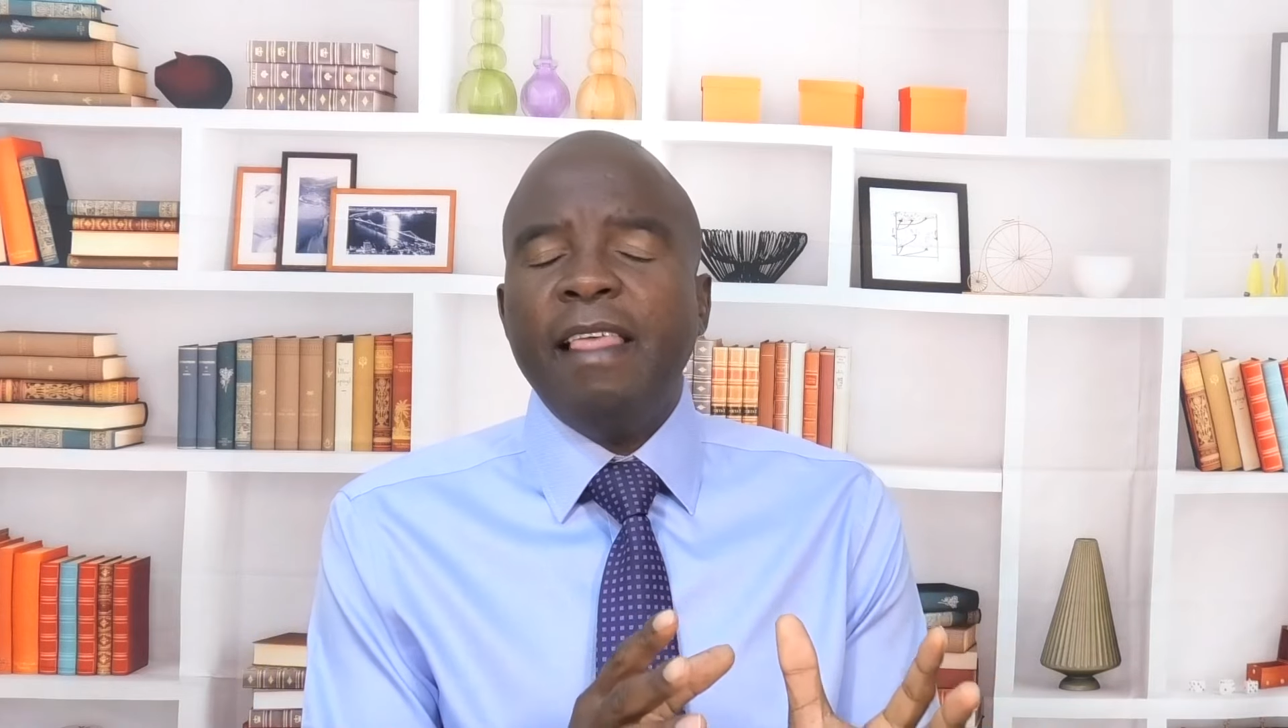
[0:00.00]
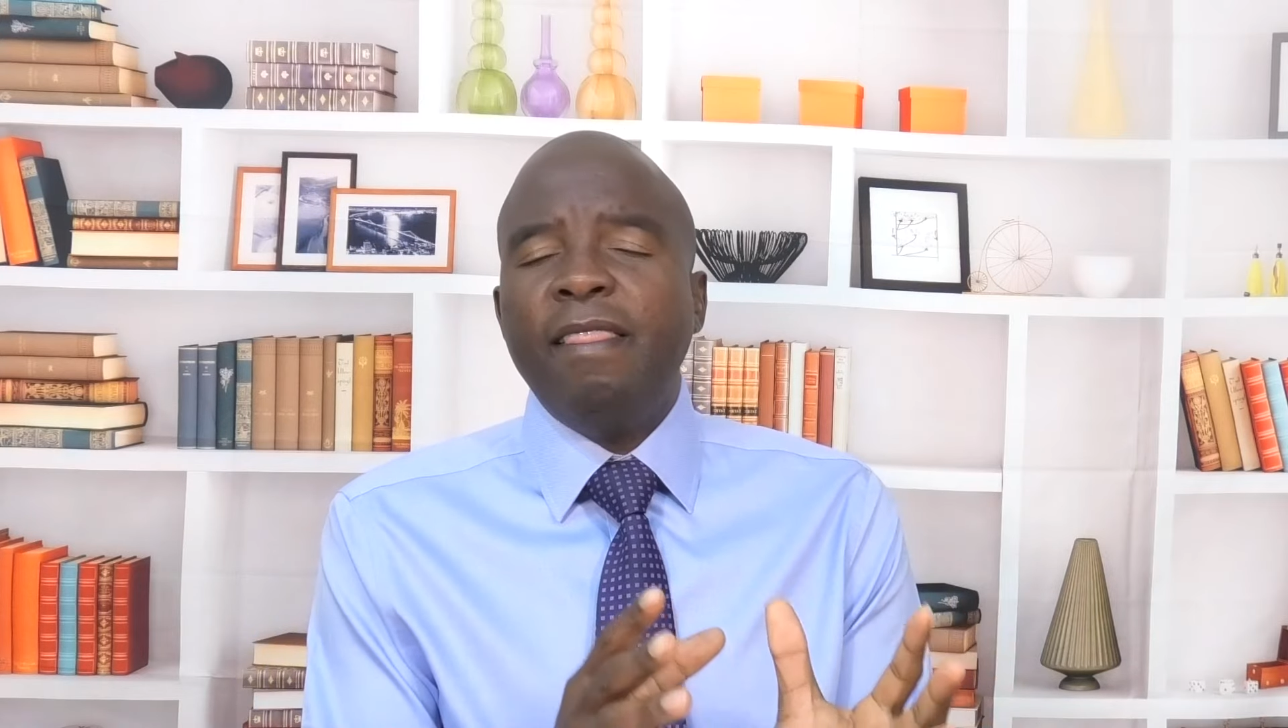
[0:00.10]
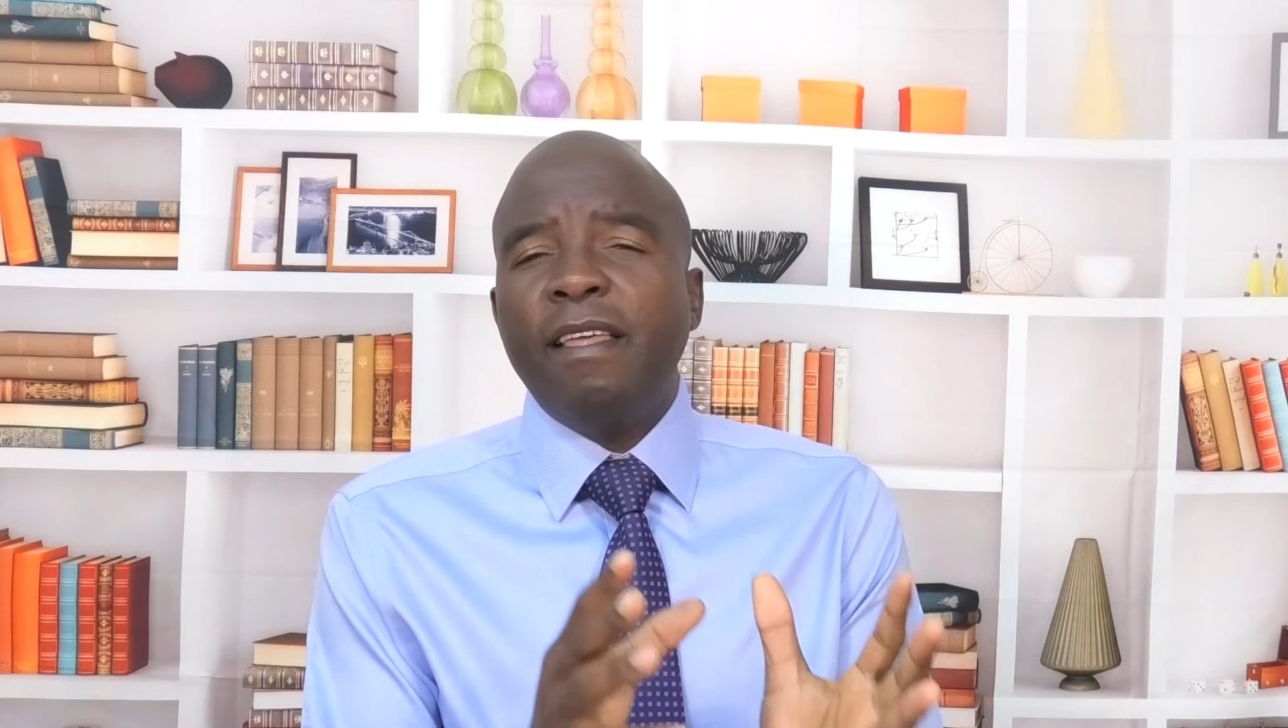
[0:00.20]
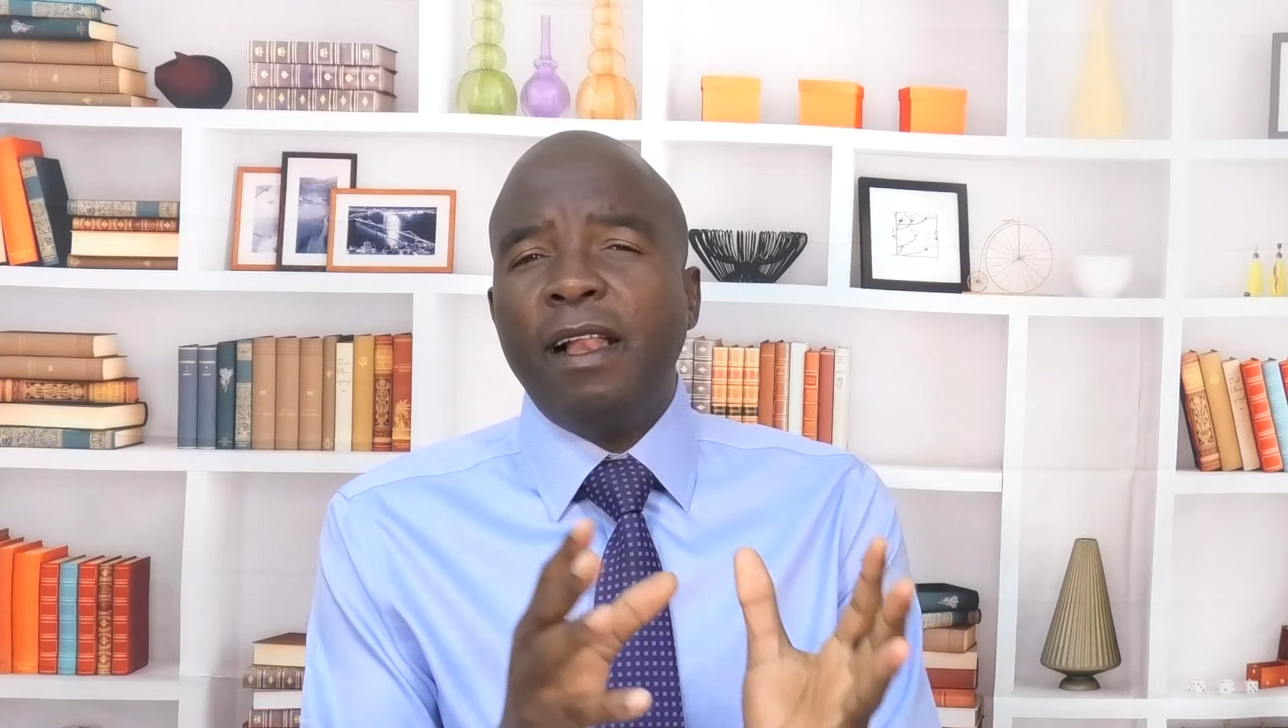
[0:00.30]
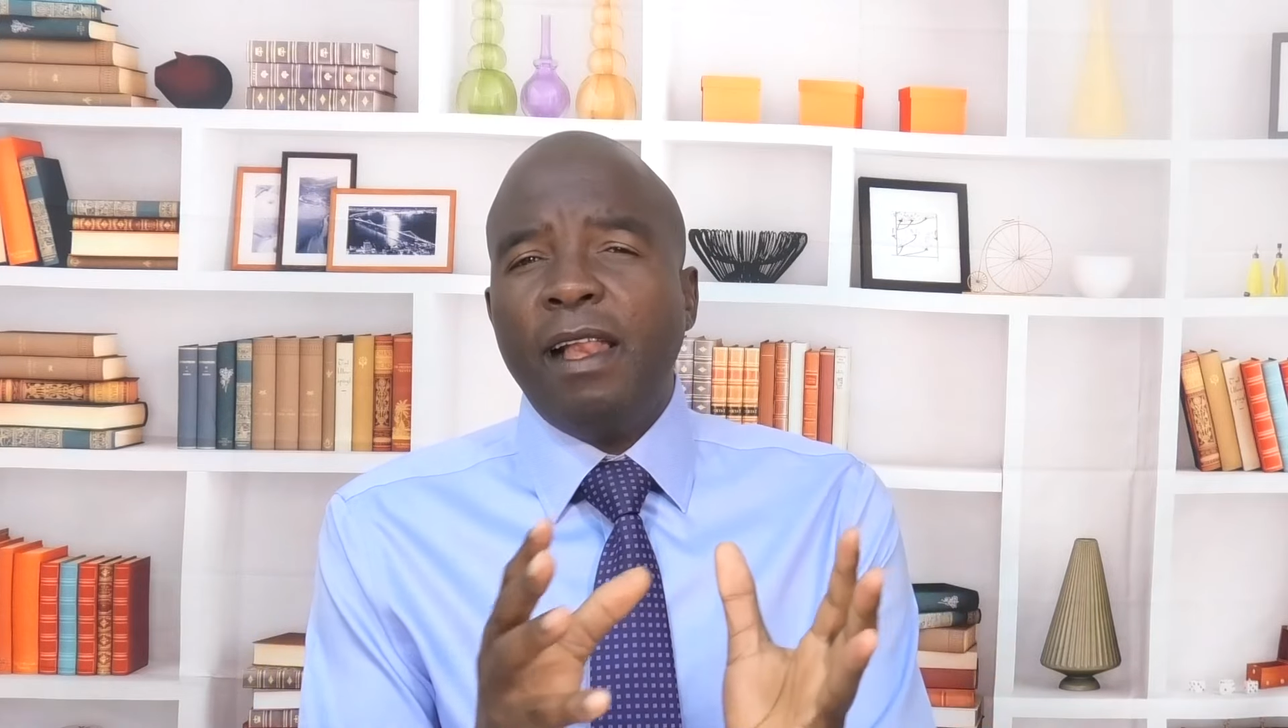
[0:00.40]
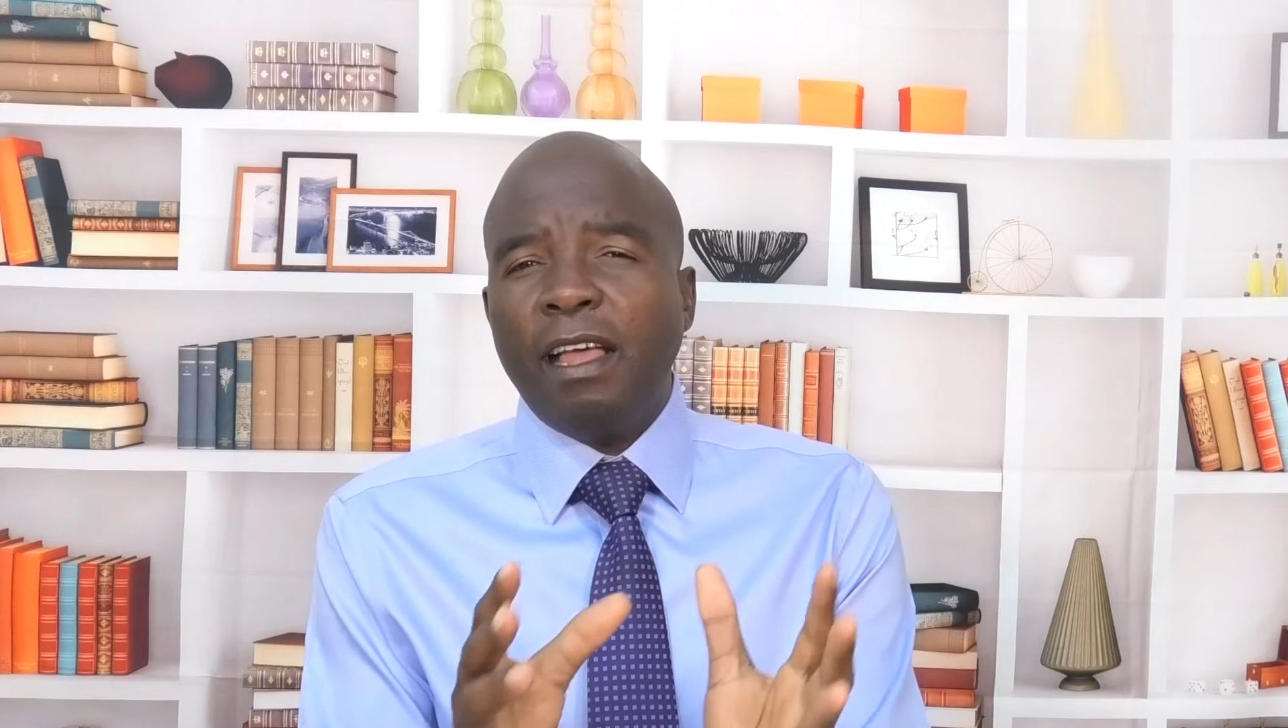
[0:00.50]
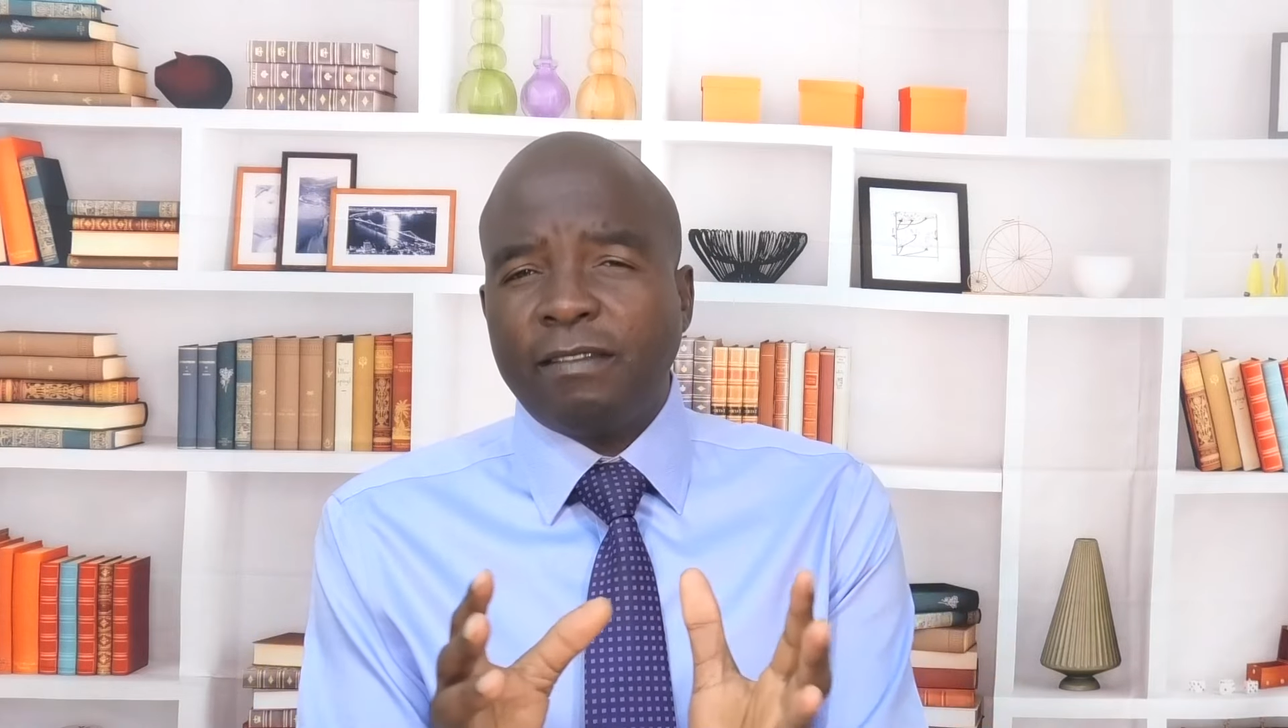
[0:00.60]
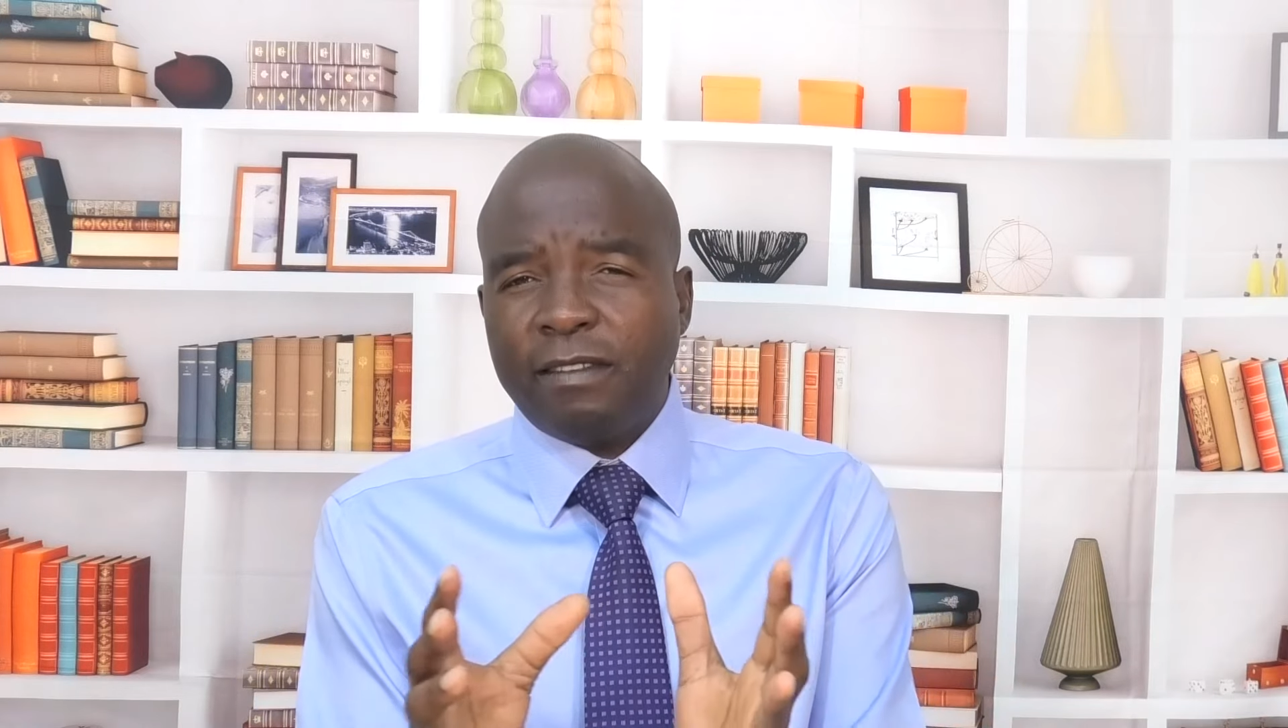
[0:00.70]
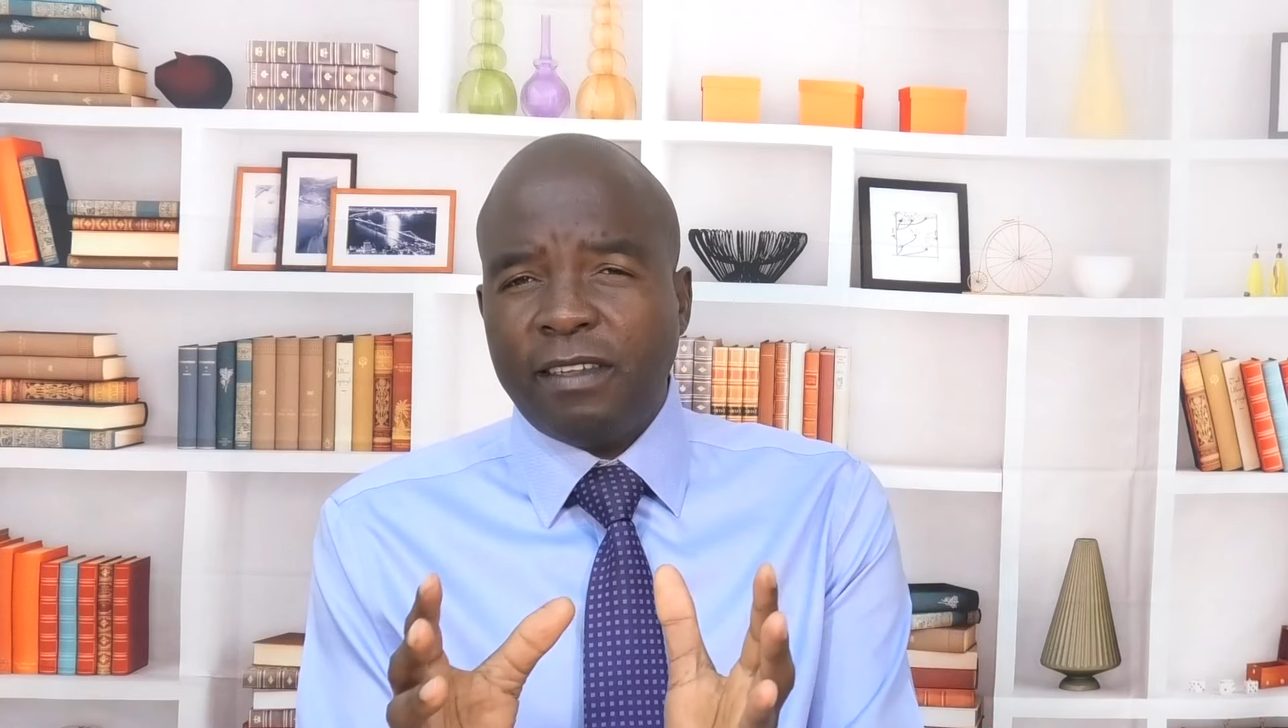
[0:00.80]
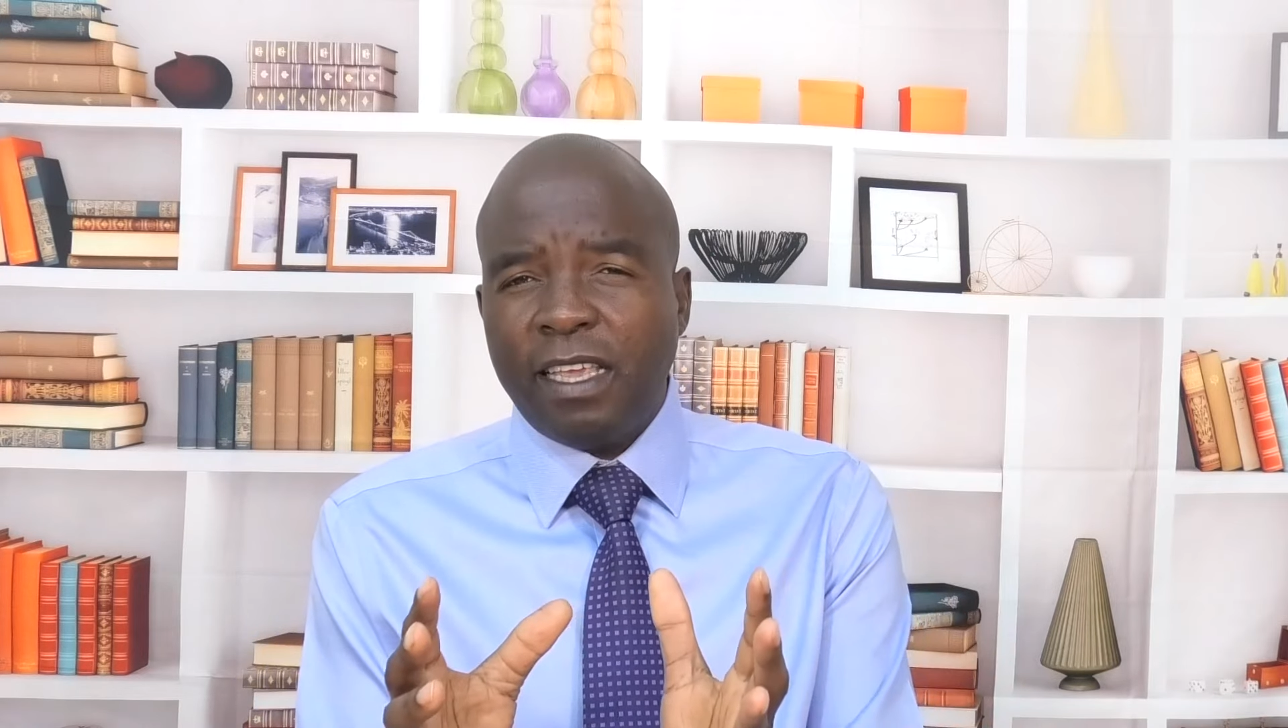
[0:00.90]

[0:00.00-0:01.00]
in the last